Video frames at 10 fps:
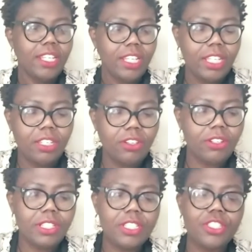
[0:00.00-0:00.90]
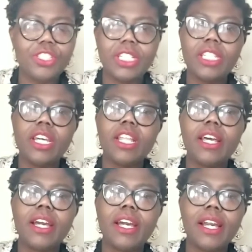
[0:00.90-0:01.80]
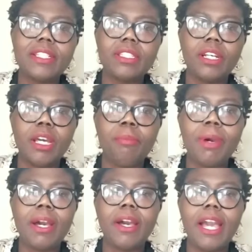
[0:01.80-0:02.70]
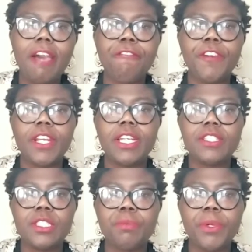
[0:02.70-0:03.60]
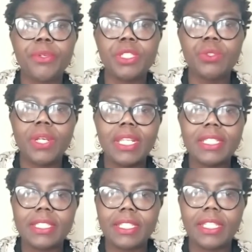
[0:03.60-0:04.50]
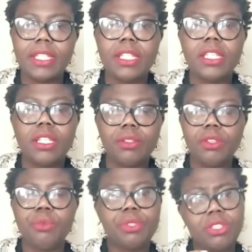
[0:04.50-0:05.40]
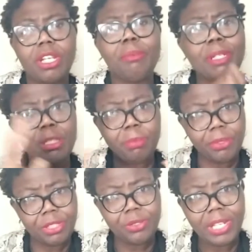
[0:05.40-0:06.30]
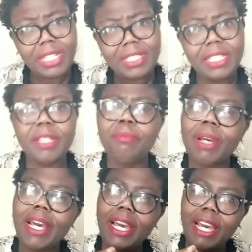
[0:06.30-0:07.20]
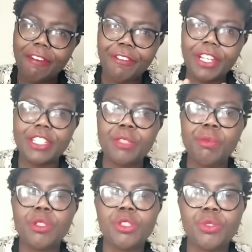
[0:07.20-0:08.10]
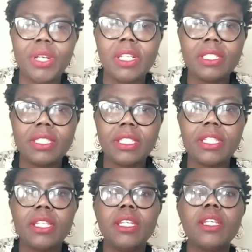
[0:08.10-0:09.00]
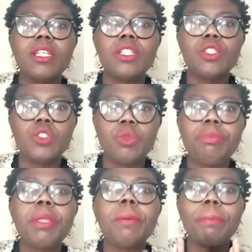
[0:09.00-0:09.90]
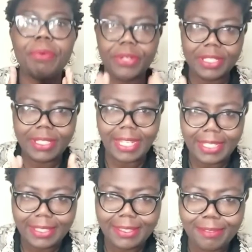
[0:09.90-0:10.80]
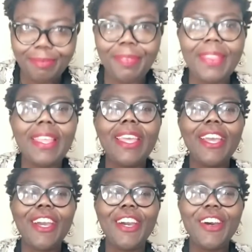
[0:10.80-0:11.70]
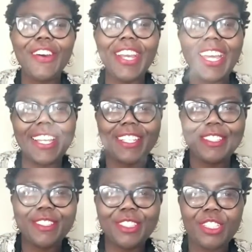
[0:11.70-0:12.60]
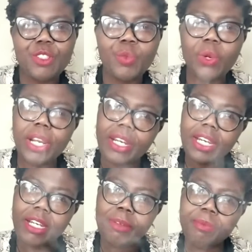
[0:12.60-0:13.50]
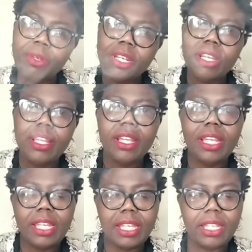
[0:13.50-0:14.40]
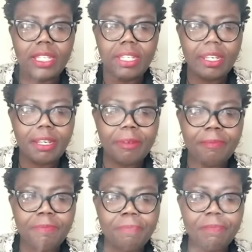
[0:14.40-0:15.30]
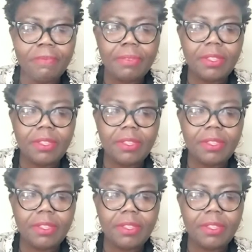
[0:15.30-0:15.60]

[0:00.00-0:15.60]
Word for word: and on this channel, I talk about African spirituality now we talk about spirituality, but African spirituality to be precise. Okay, so welcome and um,